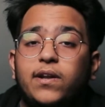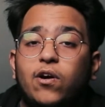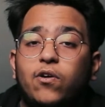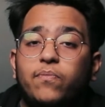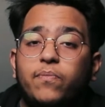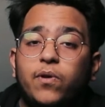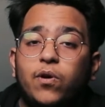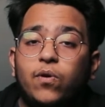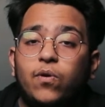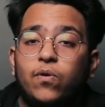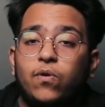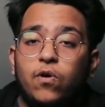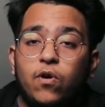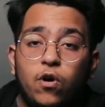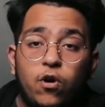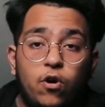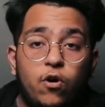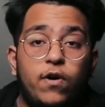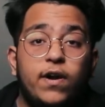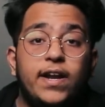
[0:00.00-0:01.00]
down below
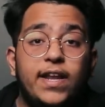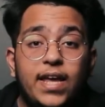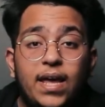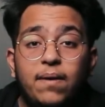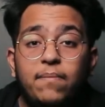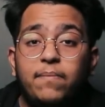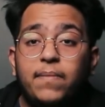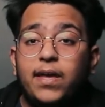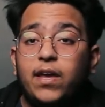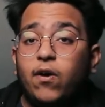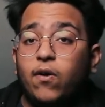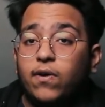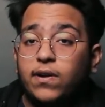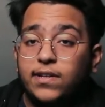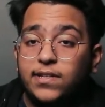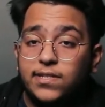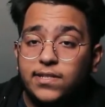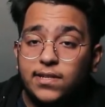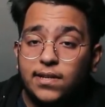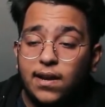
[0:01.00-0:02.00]
or DM me on
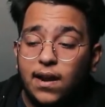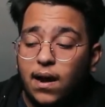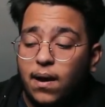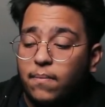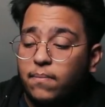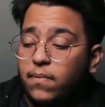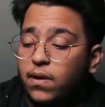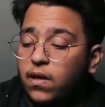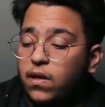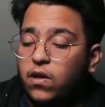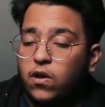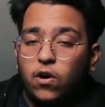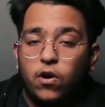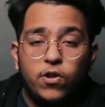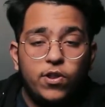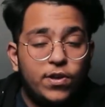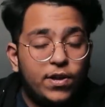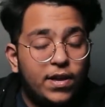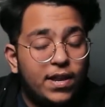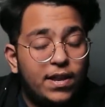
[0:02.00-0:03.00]
Instagram, or
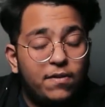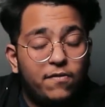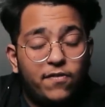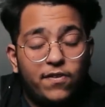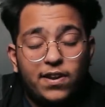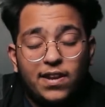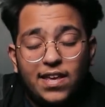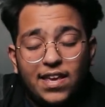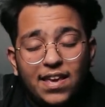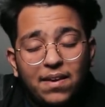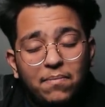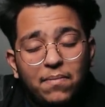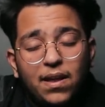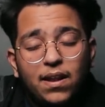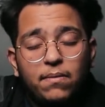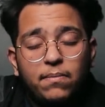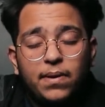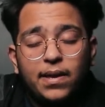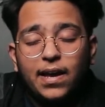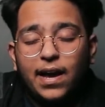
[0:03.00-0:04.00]
you can even
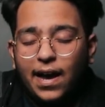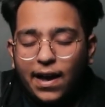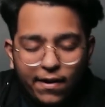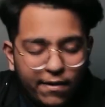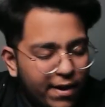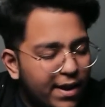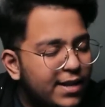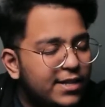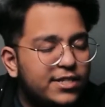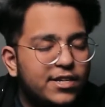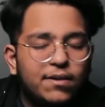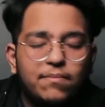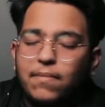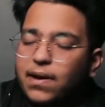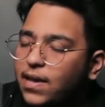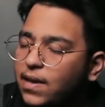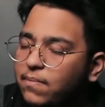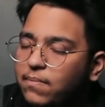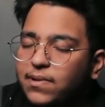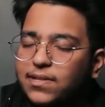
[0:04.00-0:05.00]
email me. I really check my
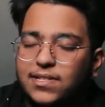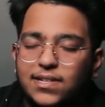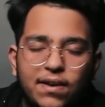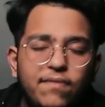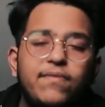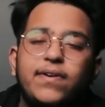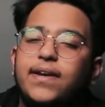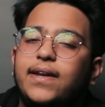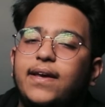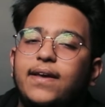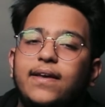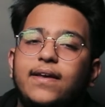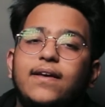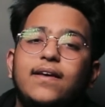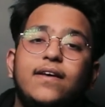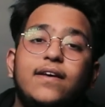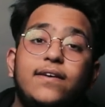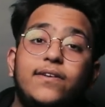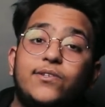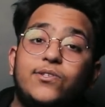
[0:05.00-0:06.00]
emails every day,
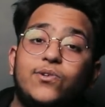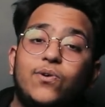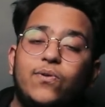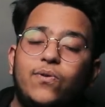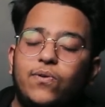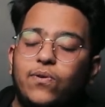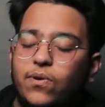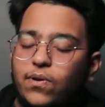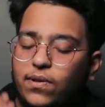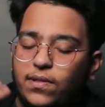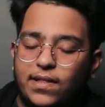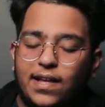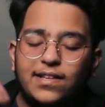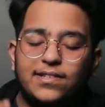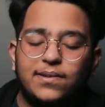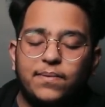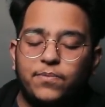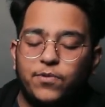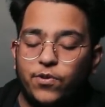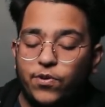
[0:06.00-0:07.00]
so
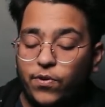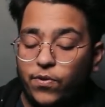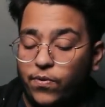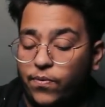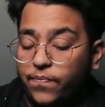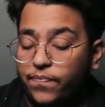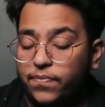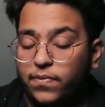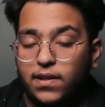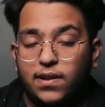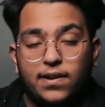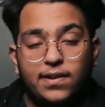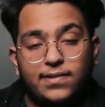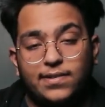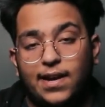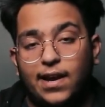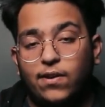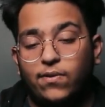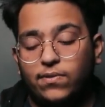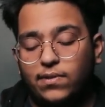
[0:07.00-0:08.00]
that's up to you.
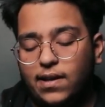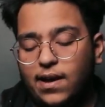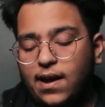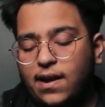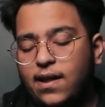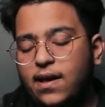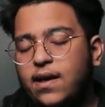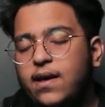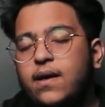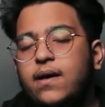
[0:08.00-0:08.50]
Decide on that.